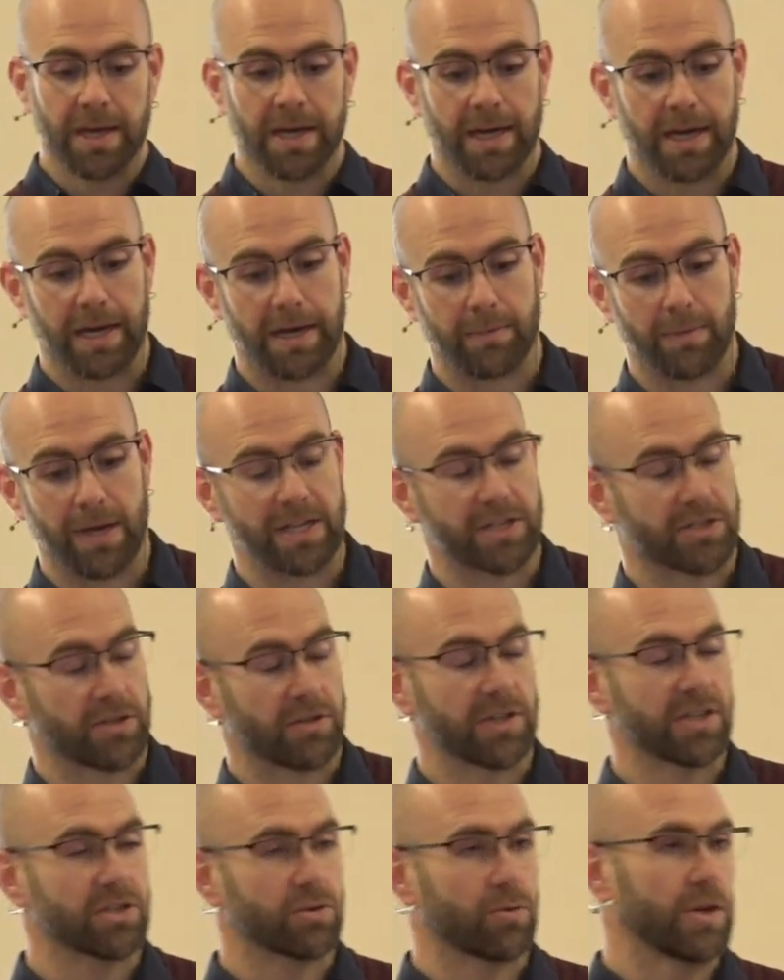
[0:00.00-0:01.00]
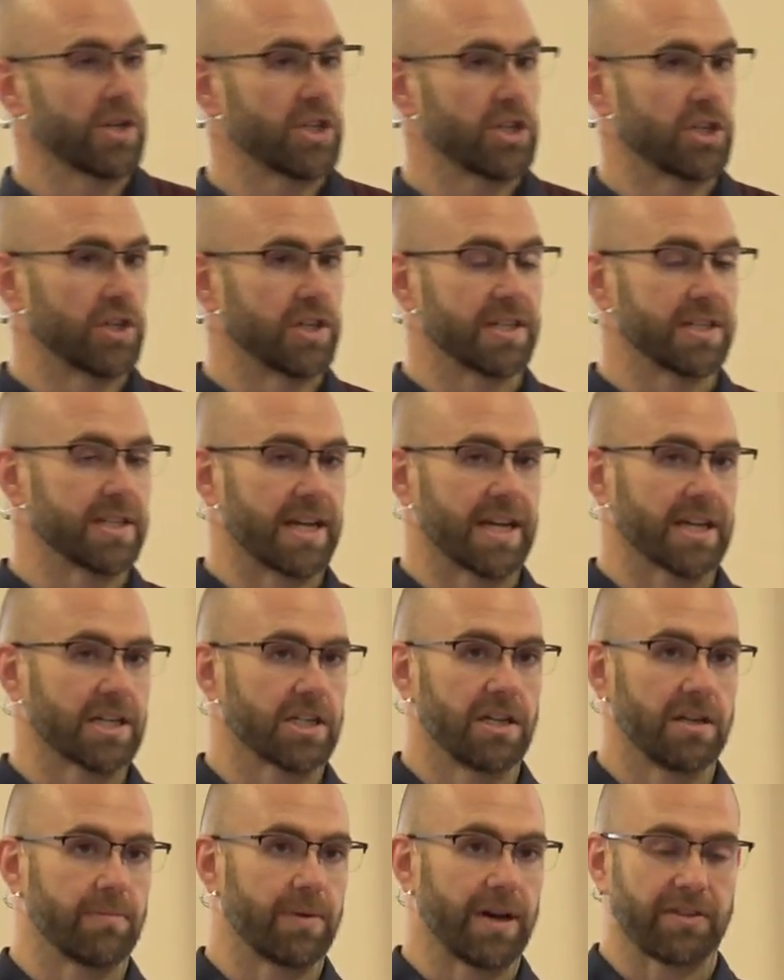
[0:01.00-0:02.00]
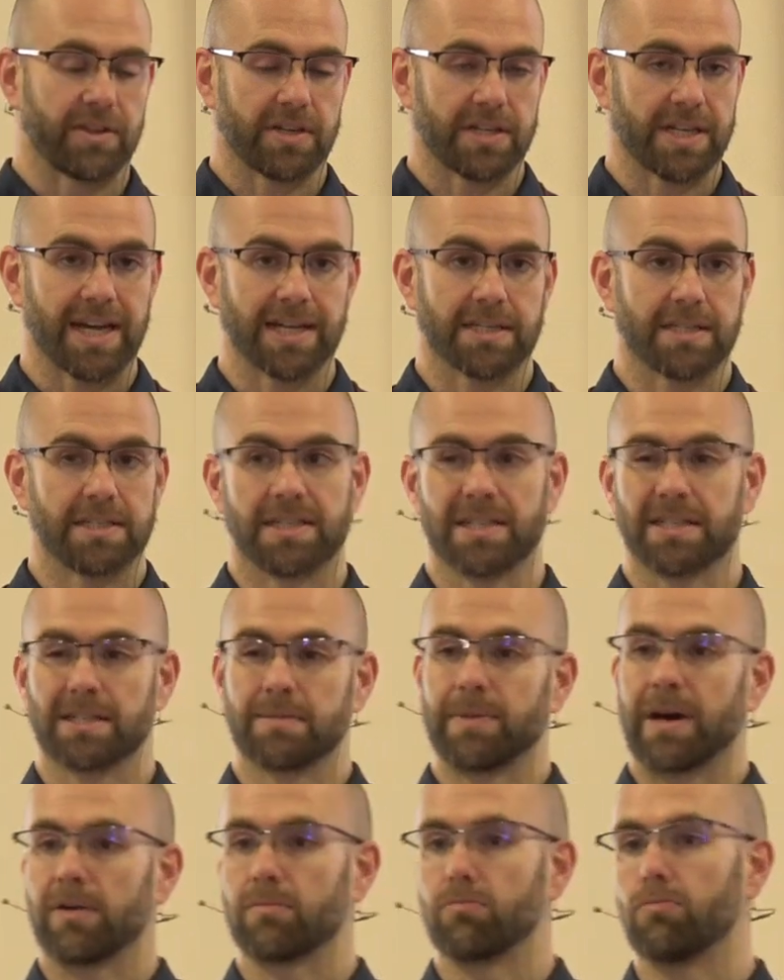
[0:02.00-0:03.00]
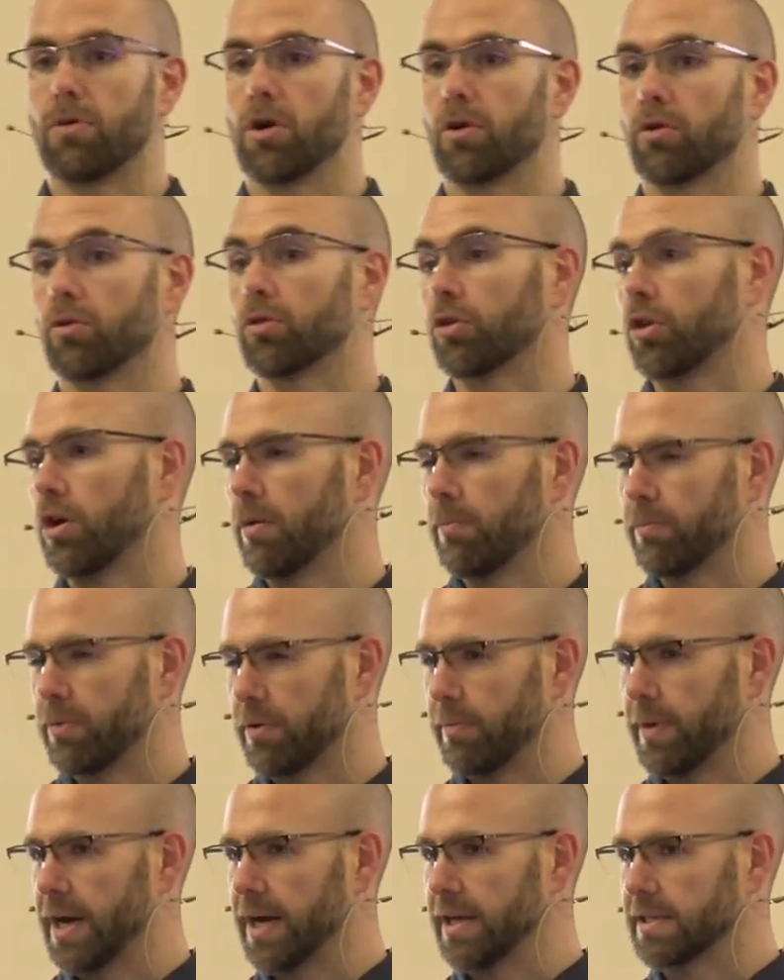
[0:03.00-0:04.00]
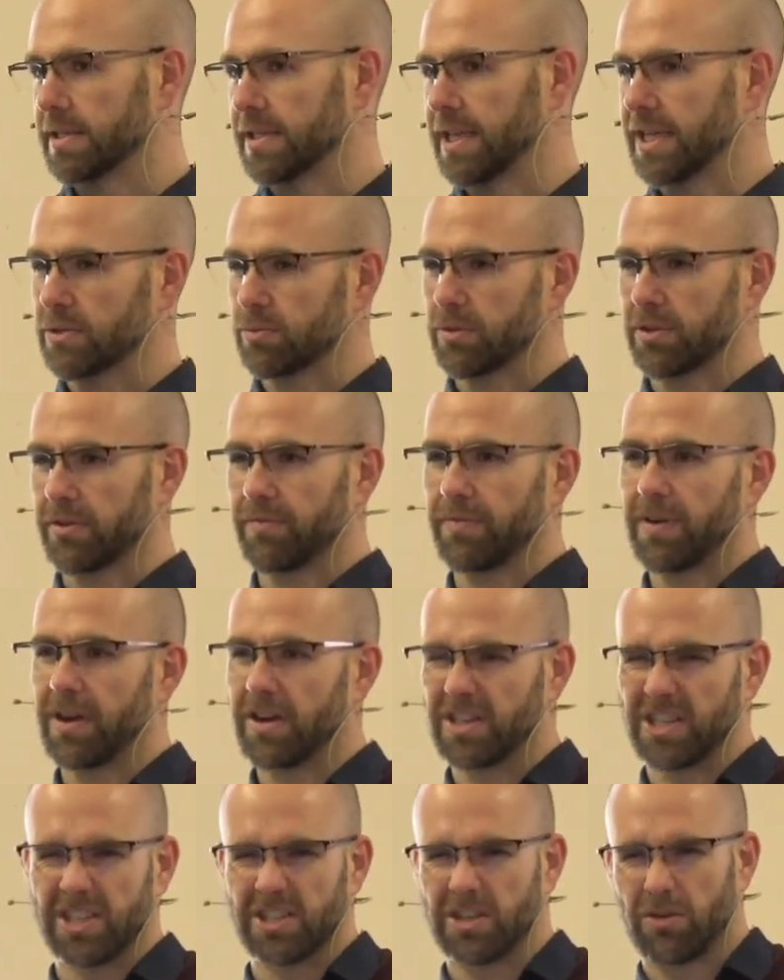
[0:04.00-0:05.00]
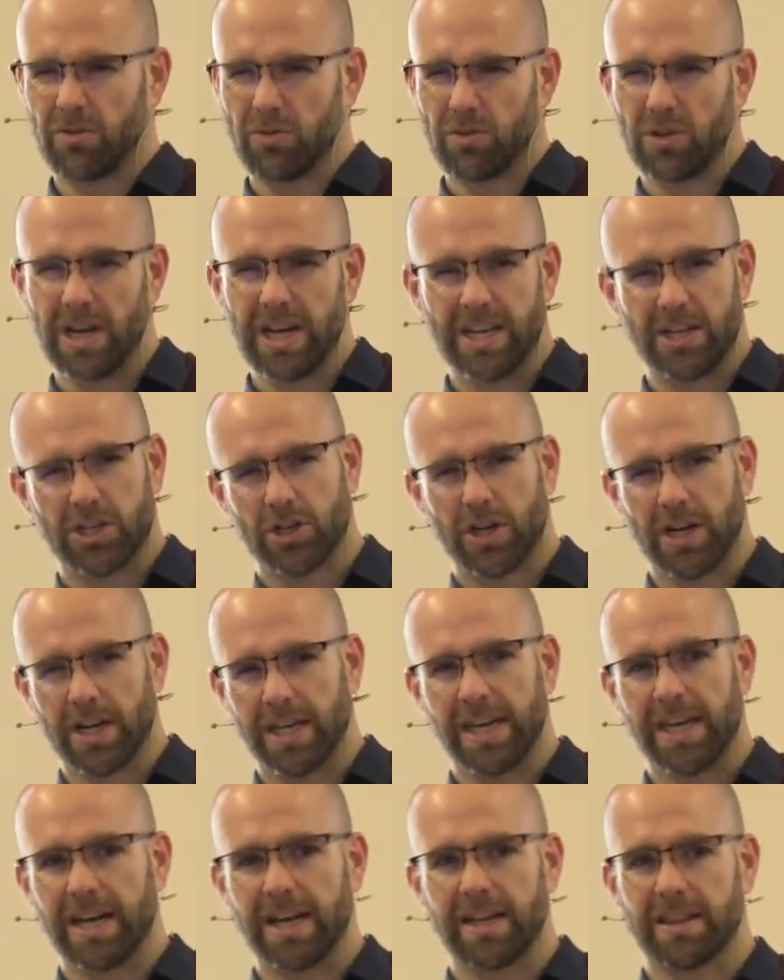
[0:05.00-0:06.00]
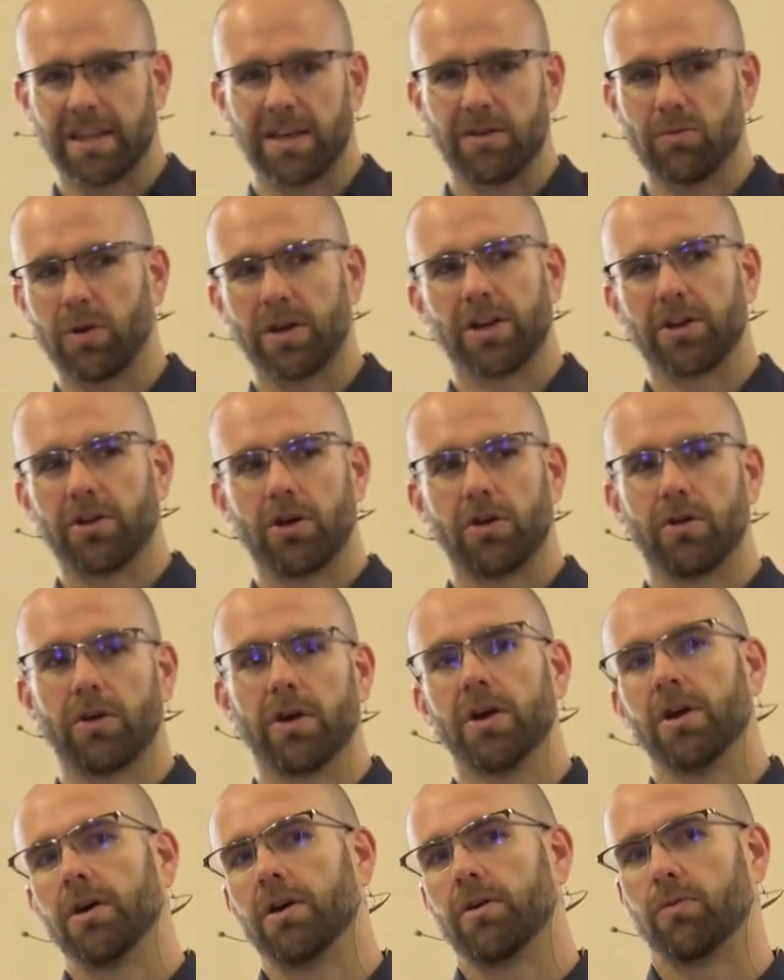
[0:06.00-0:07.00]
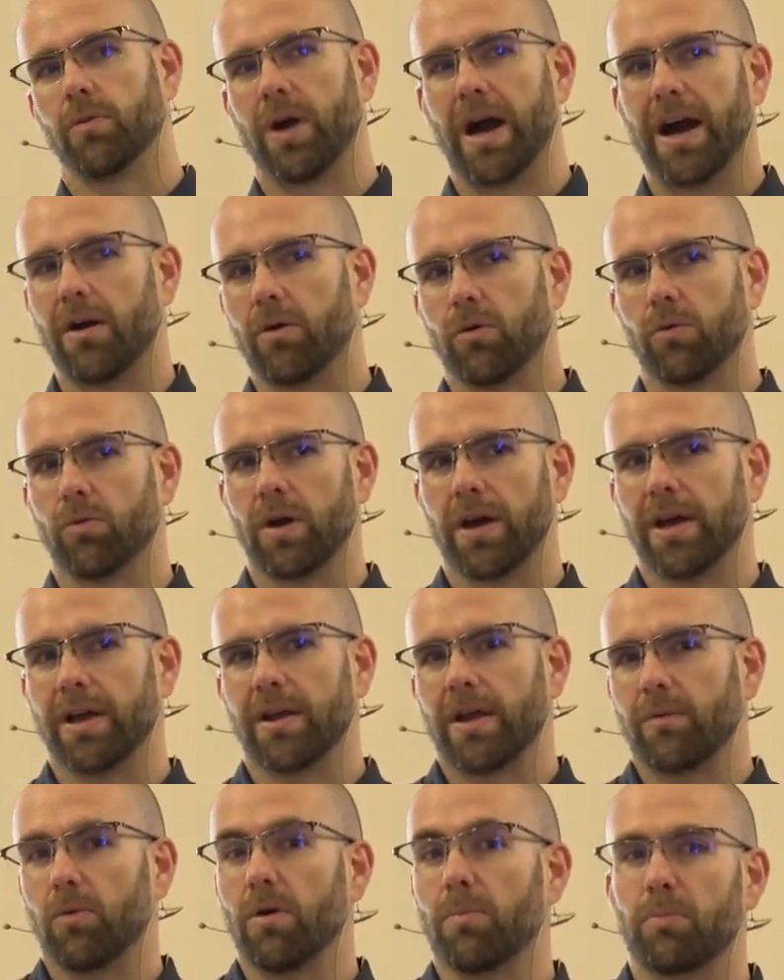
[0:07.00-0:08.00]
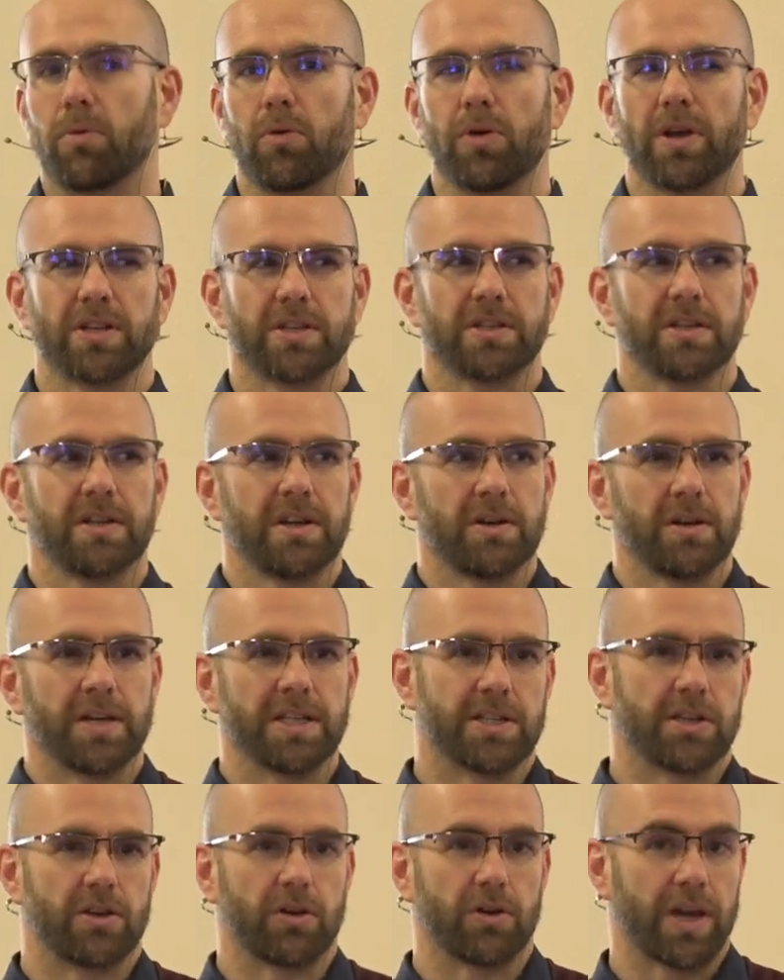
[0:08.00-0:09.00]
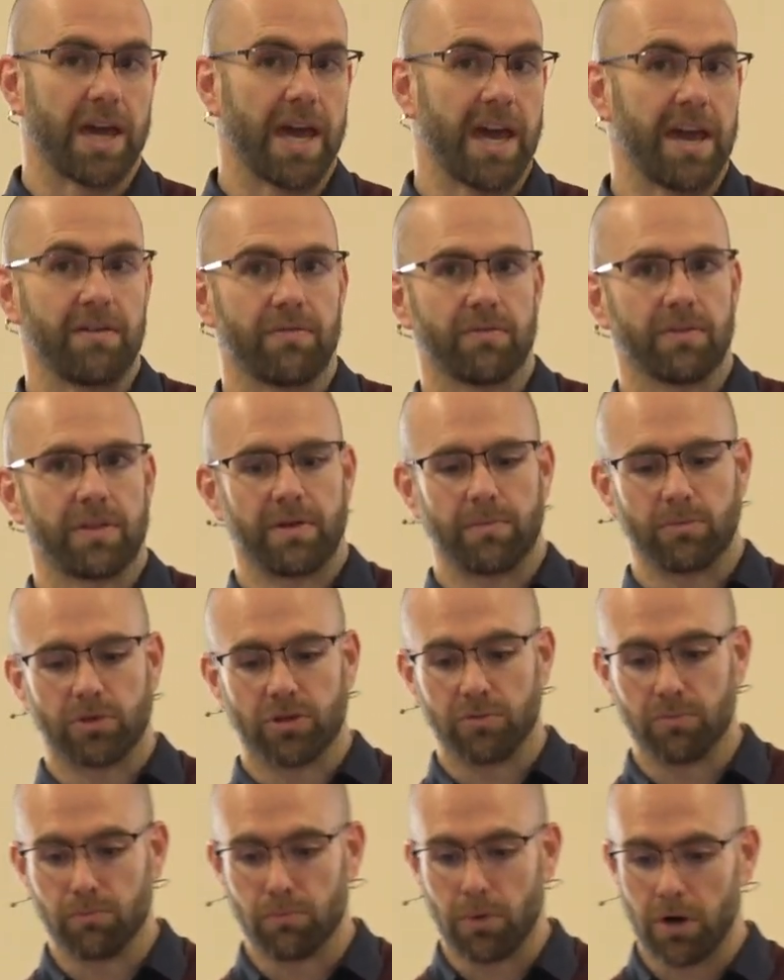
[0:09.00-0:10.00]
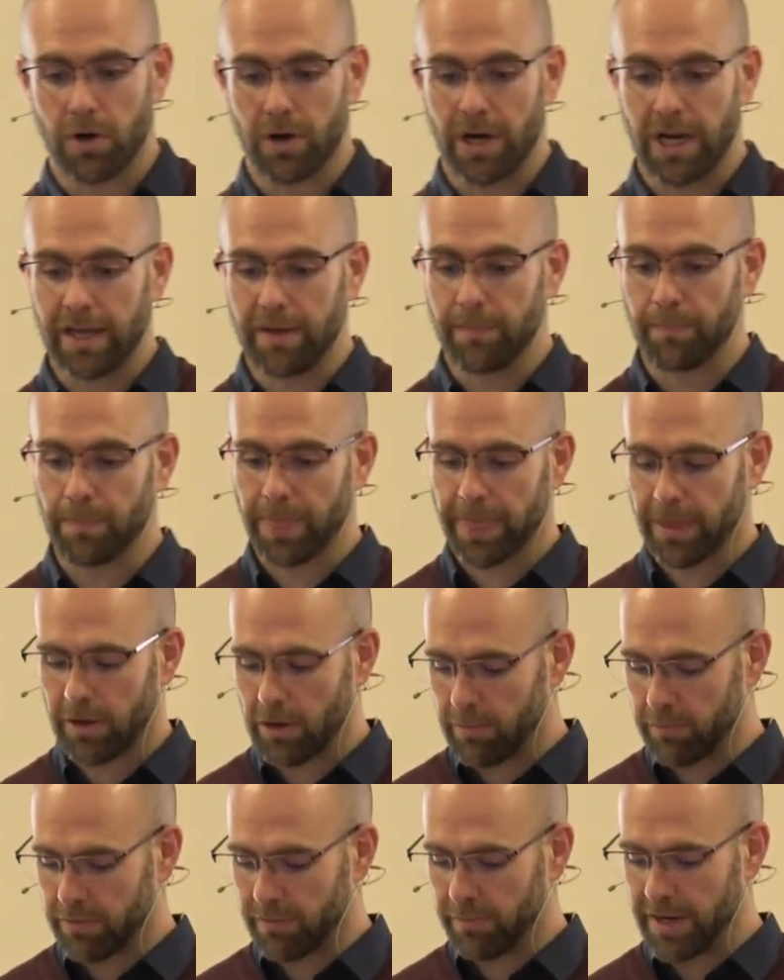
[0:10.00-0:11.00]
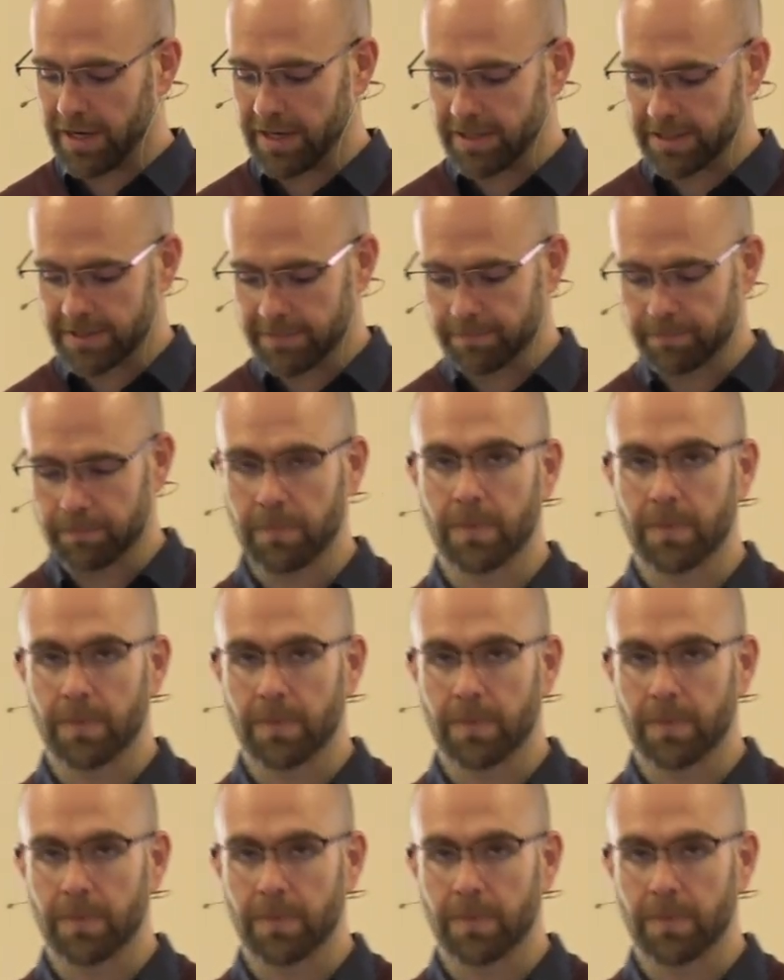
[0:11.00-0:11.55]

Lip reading: And so this question isn't actually about the taxes. It's about moral compromise. That's what the Pharisees are really trying to get at. They want to know how, at what point is it okay for them to morally compromise.